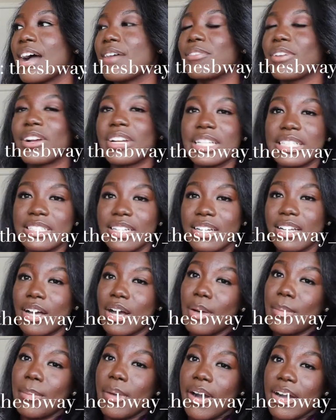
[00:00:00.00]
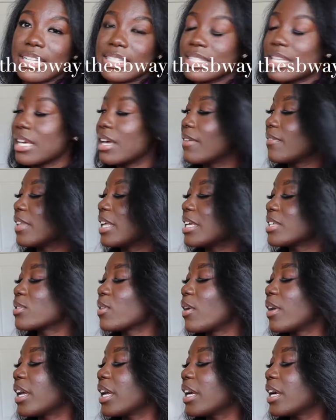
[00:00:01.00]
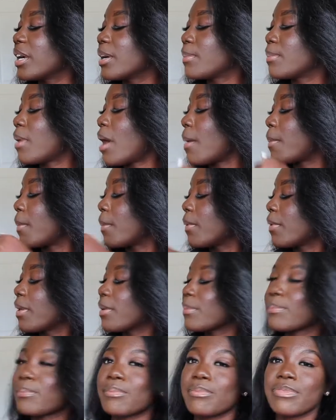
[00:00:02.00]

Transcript: I've already done an unboxing of these on here probably.